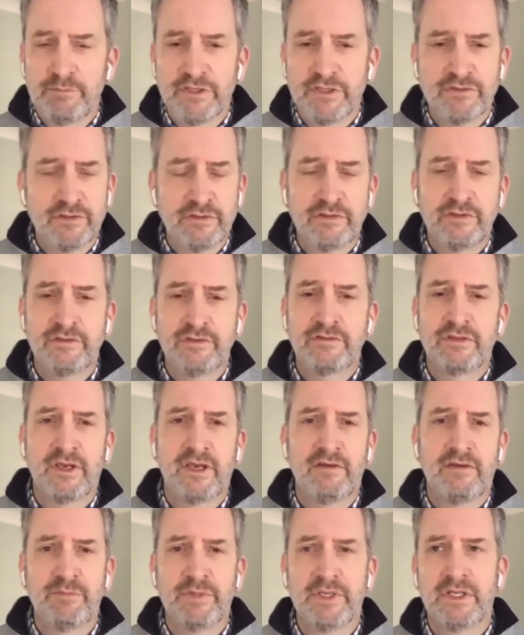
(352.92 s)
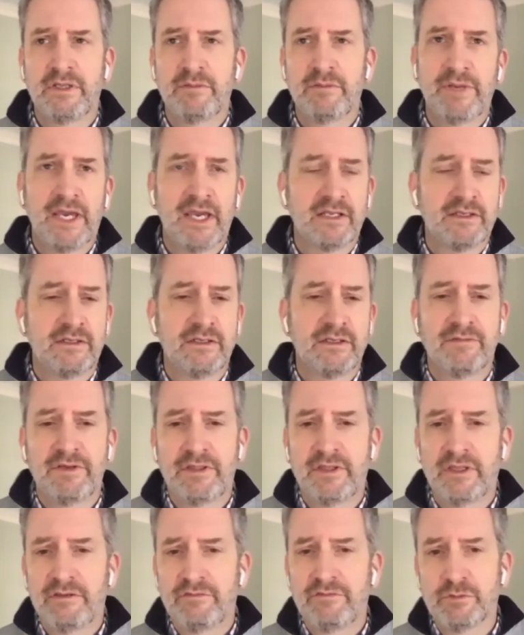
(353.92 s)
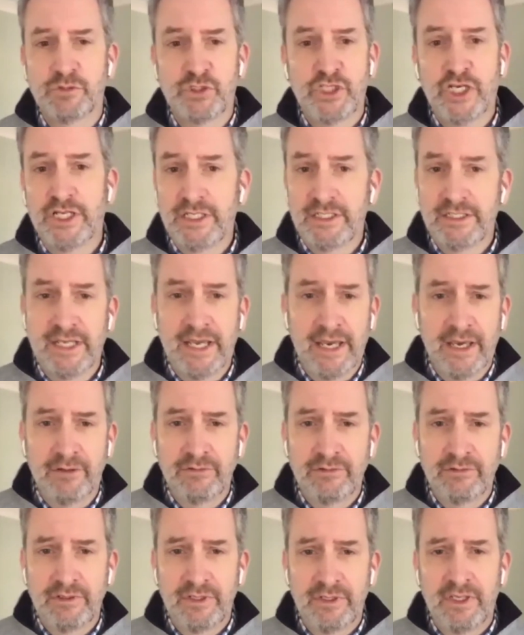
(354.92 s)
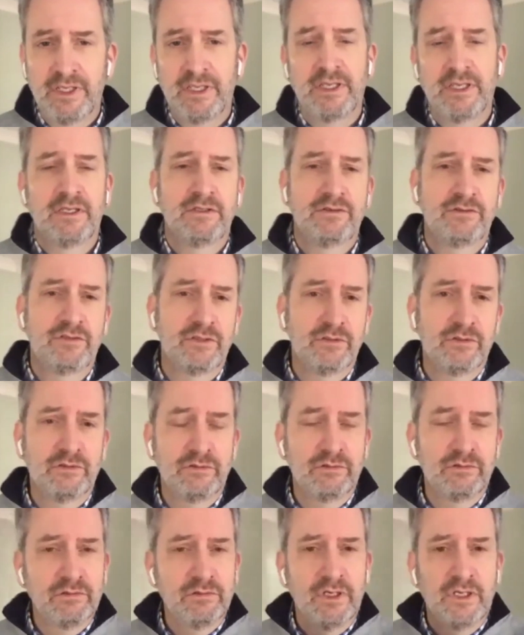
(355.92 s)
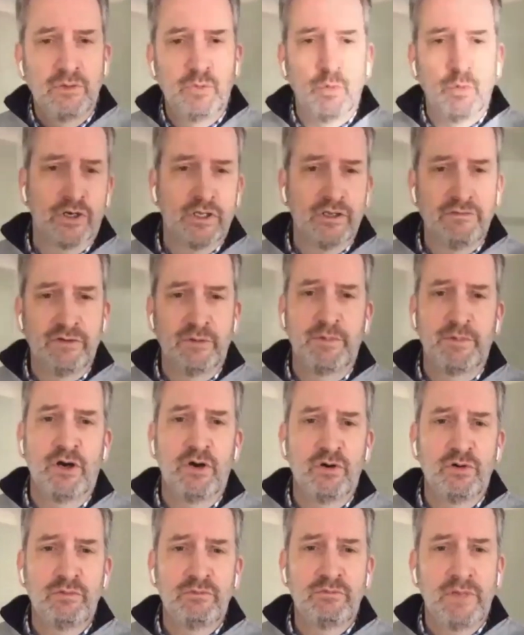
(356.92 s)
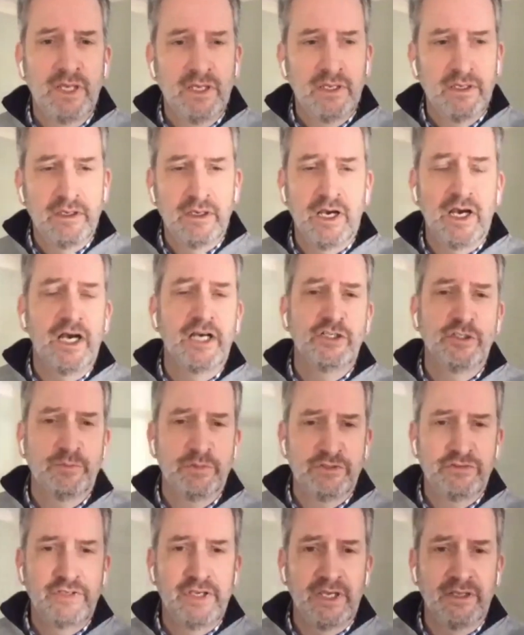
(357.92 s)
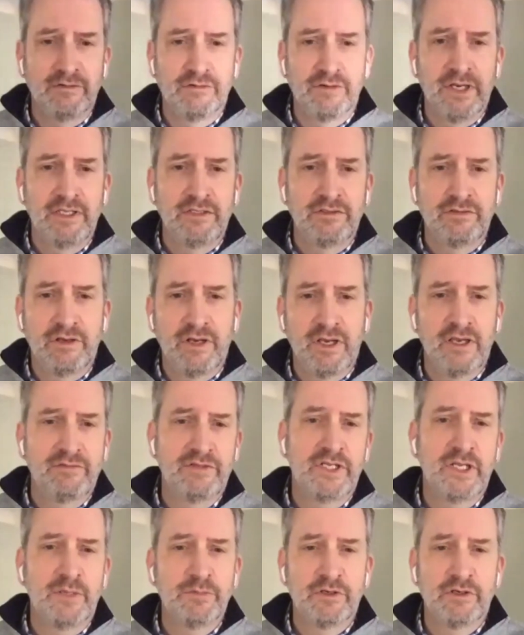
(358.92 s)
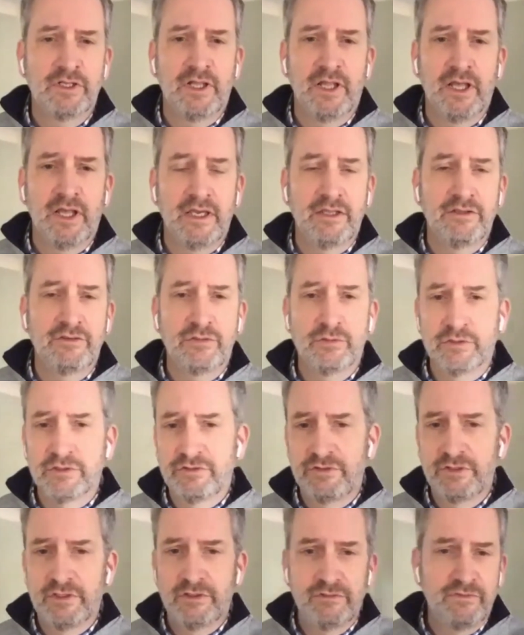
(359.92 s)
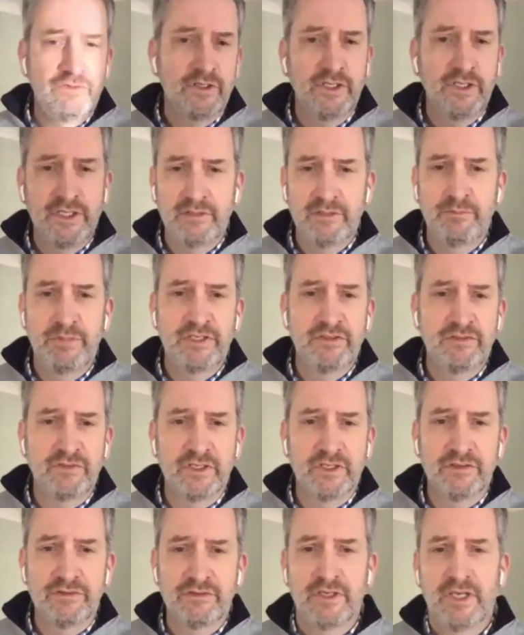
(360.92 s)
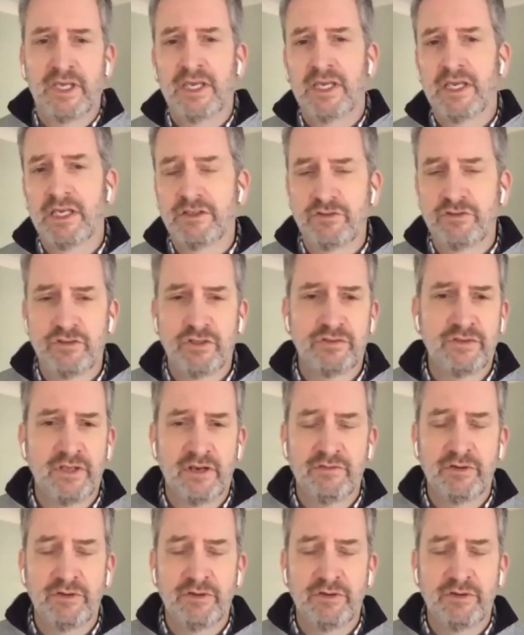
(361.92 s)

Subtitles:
Businesses have been impacted everything from shutting down to working from home 100%, right? So I have a number of clients who are still fully in business. It's just